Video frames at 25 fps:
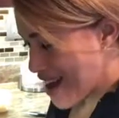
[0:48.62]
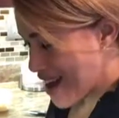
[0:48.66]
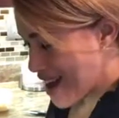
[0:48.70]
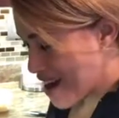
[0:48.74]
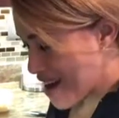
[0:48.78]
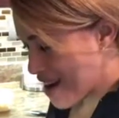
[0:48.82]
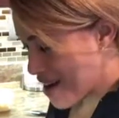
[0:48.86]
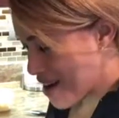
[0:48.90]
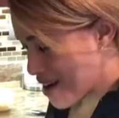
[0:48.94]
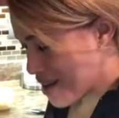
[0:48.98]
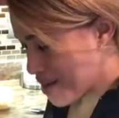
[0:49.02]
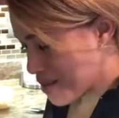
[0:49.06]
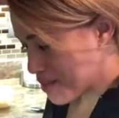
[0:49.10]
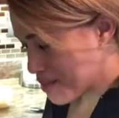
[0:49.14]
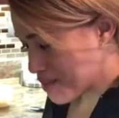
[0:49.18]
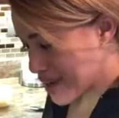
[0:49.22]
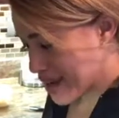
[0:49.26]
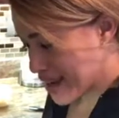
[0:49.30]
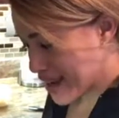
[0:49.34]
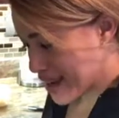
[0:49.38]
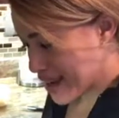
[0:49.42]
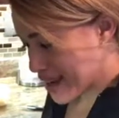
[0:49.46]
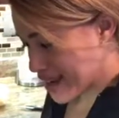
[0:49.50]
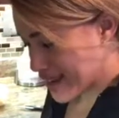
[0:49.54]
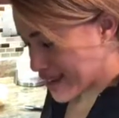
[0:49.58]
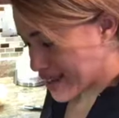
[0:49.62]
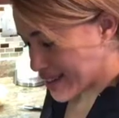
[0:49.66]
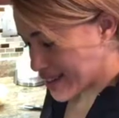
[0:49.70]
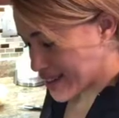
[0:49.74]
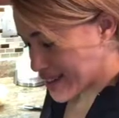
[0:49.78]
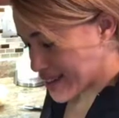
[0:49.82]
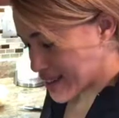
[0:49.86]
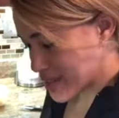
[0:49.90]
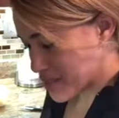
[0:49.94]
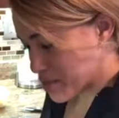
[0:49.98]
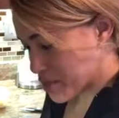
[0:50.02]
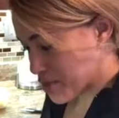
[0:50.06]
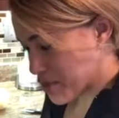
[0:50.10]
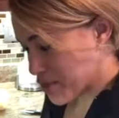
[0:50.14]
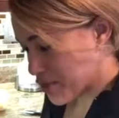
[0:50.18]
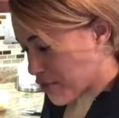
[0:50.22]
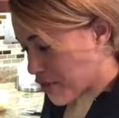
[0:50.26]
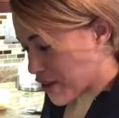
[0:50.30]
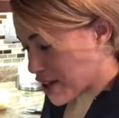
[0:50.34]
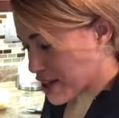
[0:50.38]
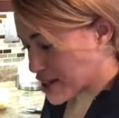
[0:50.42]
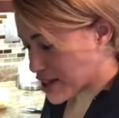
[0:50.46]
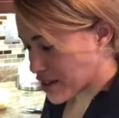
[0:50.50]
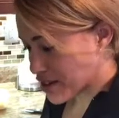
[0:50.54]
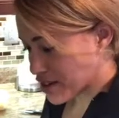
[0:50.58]
And before
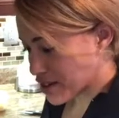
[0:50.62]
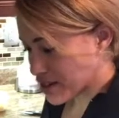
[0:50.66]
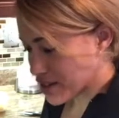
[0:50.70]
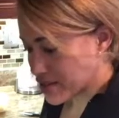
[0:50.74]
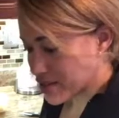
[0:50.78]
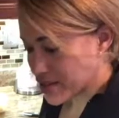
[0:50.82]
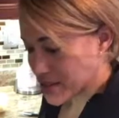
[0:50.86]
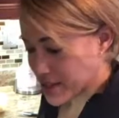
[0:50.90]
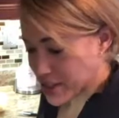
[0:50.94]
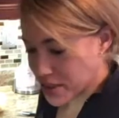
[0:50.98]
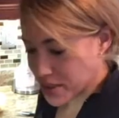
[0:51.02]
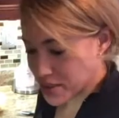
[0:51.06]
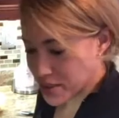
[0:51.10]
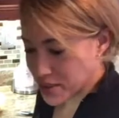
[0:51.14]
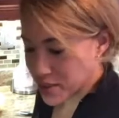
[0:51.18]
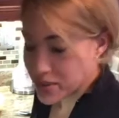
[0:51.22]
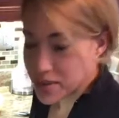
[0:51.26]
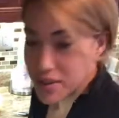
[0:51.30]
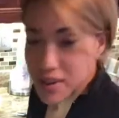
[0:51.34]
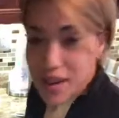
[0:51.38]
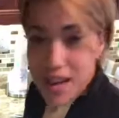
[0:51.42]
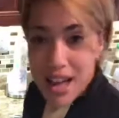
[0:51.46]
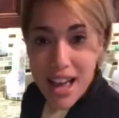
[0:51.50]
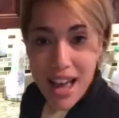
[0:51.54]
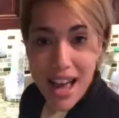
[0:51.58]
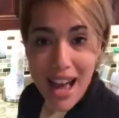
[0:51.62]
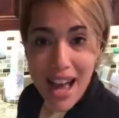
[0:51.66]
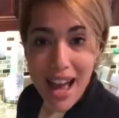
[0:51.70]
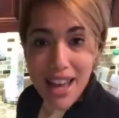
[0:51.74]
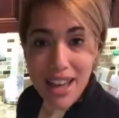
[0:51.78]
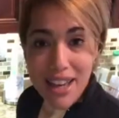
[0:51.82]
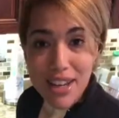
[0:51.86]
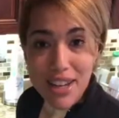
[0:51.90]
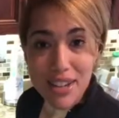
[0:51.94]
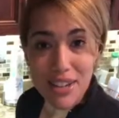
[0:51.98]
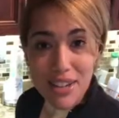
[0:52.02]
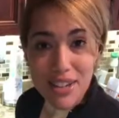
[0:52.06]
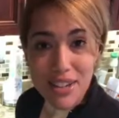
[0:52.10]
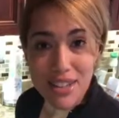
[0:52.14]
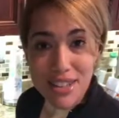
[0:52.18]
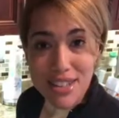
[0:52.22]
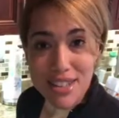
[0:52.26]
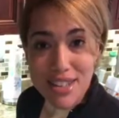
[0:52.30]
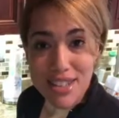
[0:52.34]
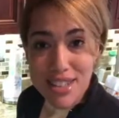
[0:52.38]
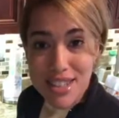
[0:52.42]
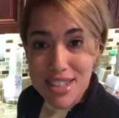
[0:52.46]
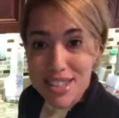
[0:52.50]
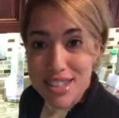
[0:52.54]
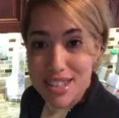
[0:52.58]
I started the video, I
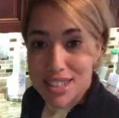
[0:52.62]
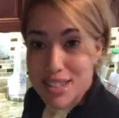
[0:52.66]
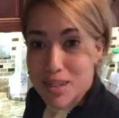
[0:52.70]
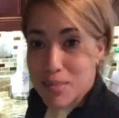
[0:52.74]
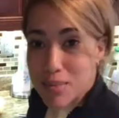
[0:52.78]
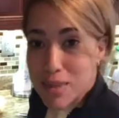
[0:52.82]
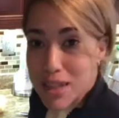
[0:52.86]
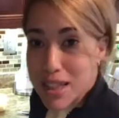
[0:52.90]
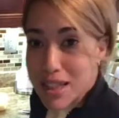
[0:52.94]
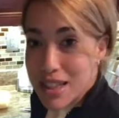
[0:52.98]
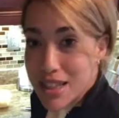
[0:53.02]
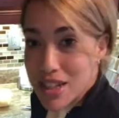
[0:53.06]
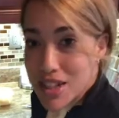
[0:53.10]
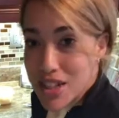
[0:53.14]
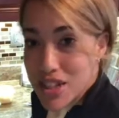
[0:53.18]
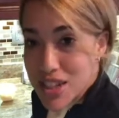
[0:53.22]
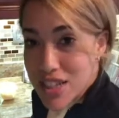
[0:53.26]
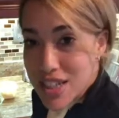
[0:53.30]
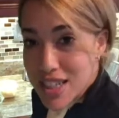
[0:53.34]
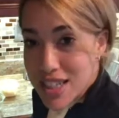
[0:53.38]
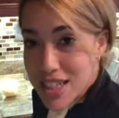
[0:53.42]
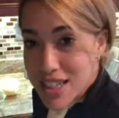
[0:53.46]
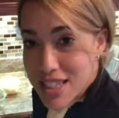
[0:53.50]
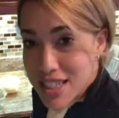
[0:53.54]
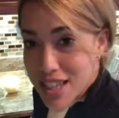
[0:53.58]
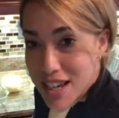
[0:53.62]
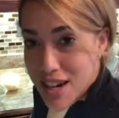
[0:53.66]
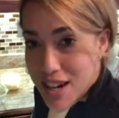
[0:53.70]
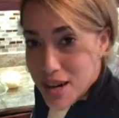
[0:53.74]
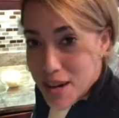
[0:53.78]
cooked some delicious